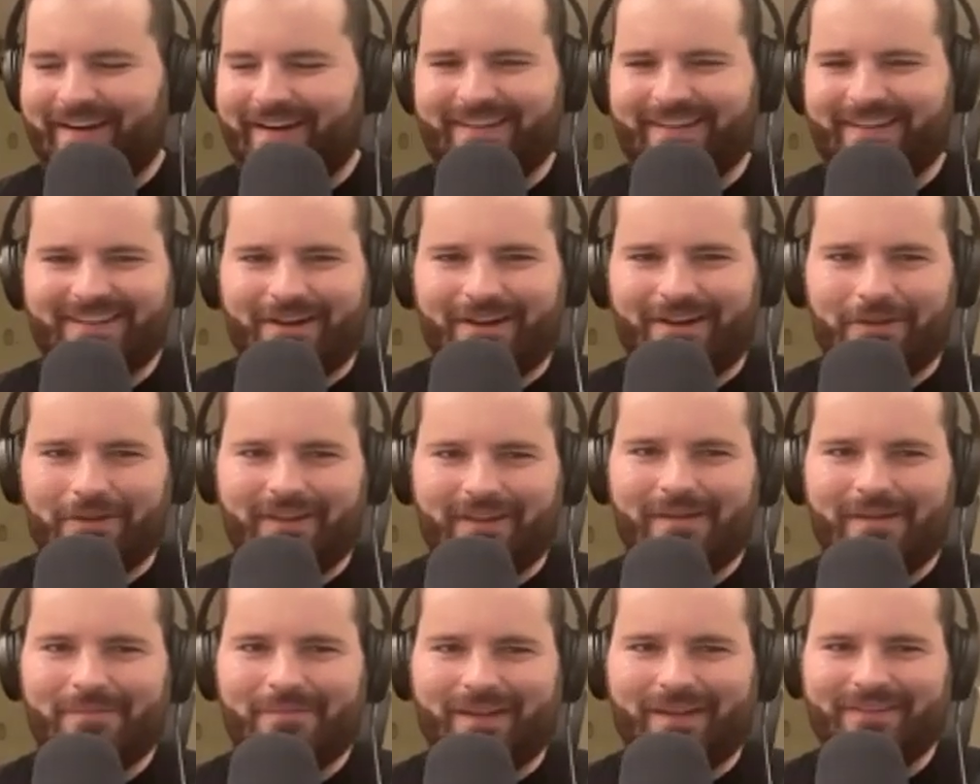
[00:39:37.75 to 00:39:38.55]
It's called the
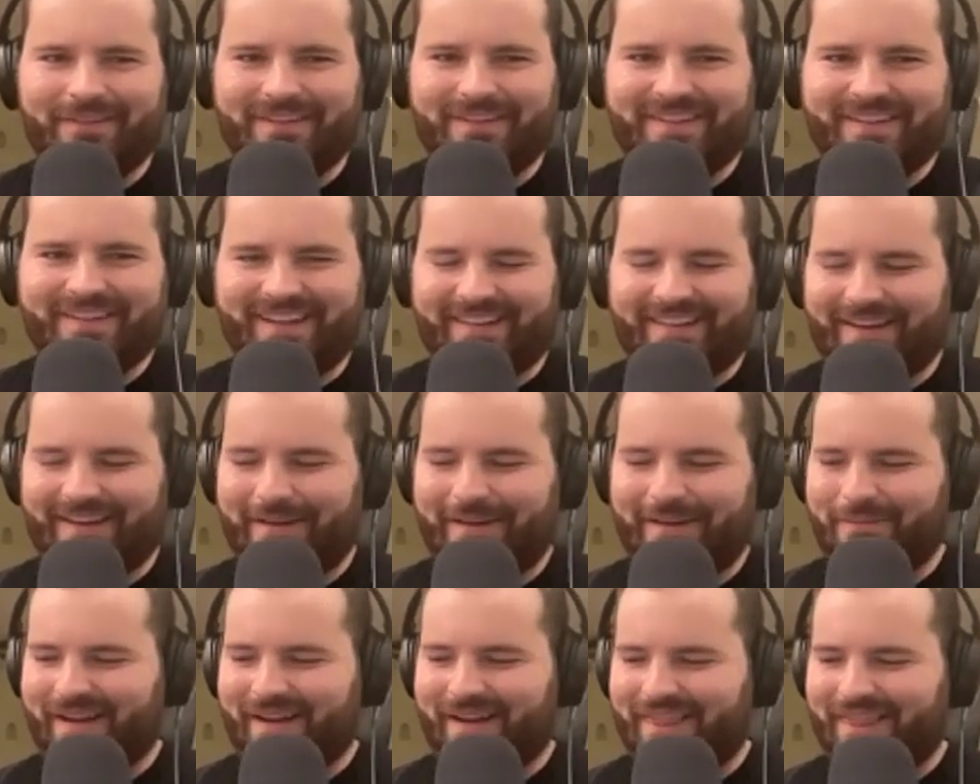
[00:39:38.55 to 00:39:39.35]
Complete
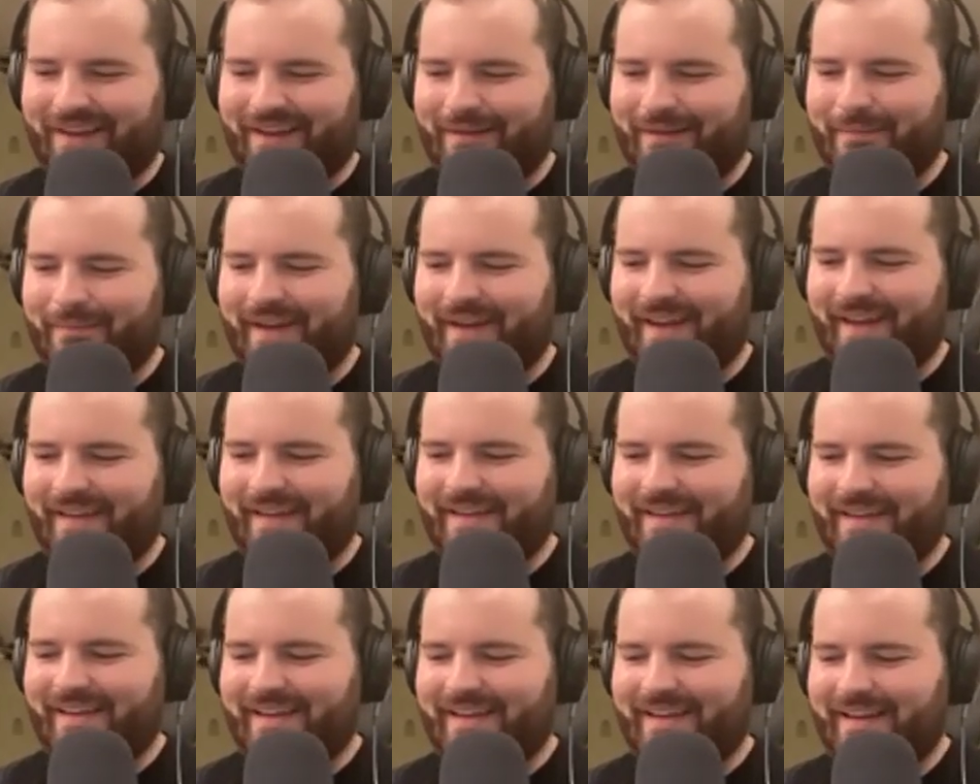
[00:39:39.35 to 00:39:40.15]
Reticulated Python, but
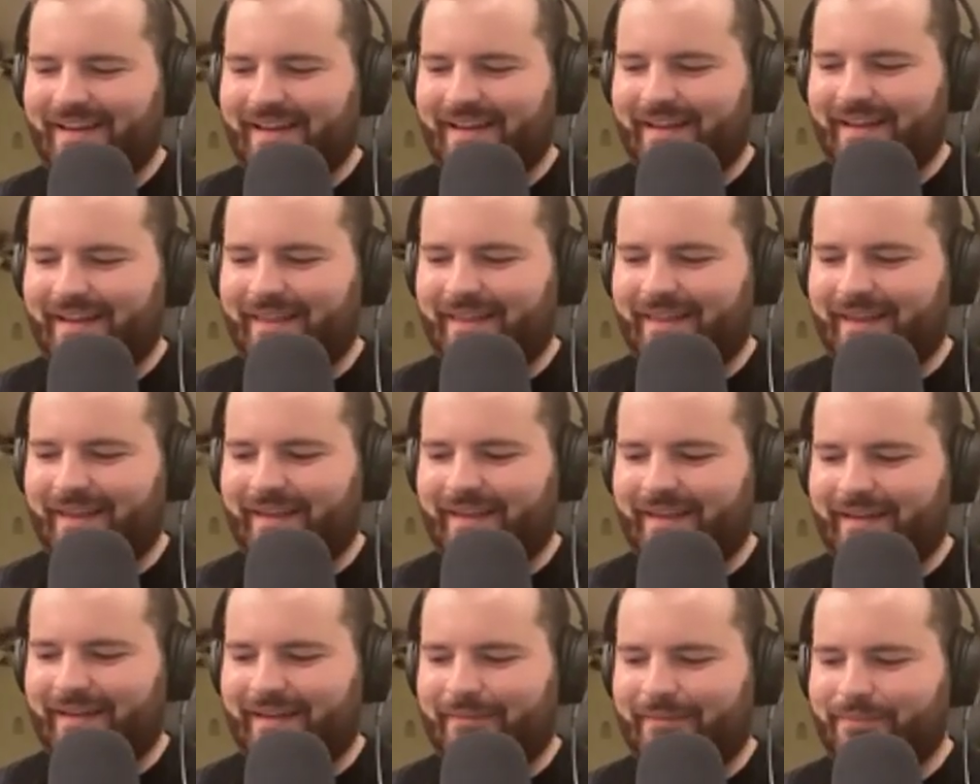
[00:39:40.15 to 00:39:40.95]

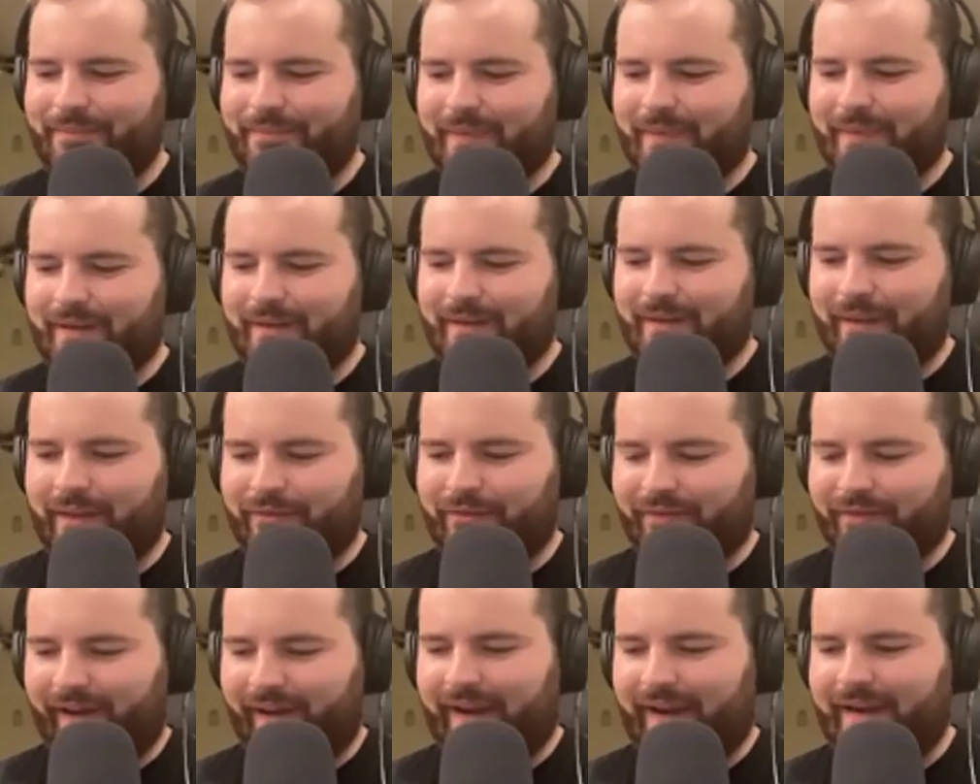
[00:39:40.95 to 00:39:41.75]
the the
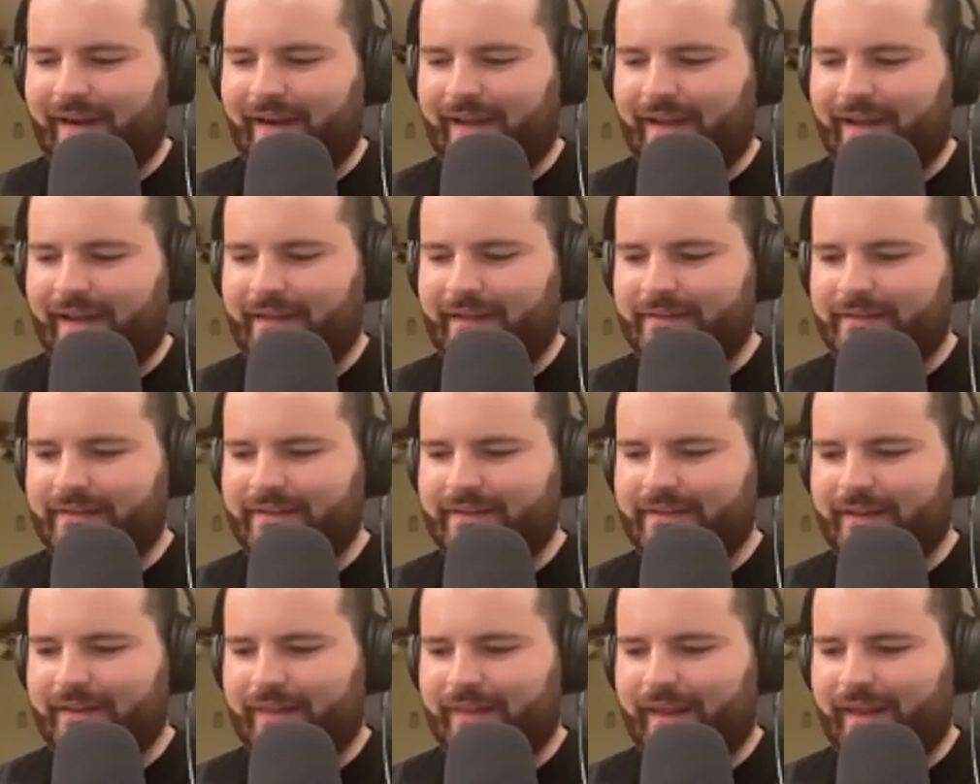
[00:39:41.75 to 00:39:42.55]

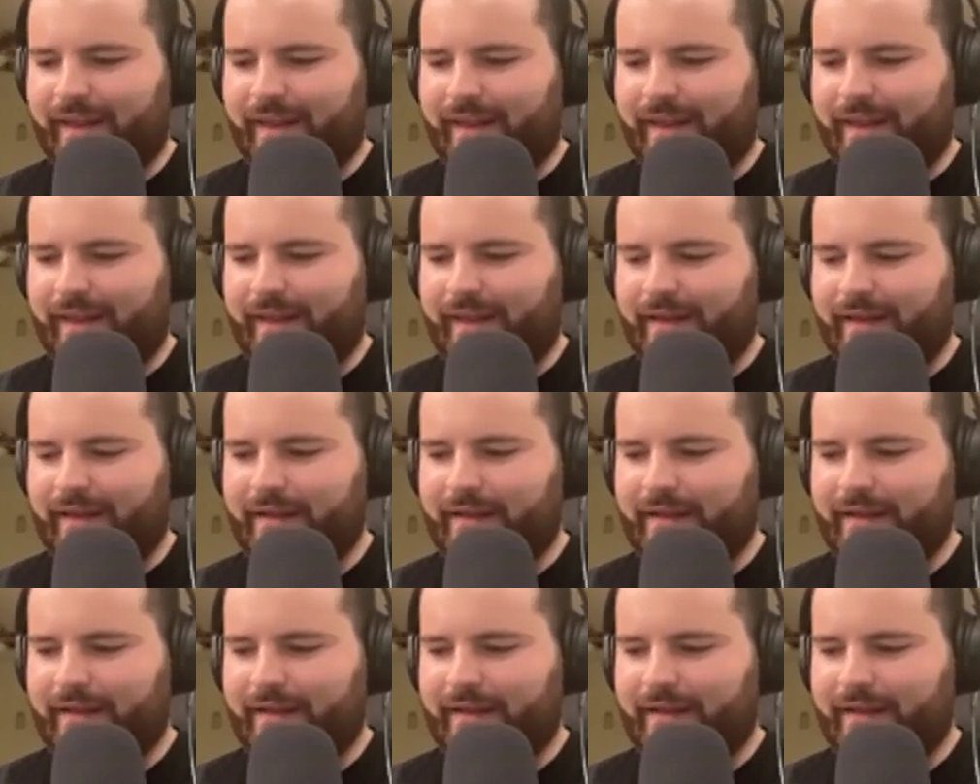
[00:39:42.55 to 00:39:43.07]
findings, the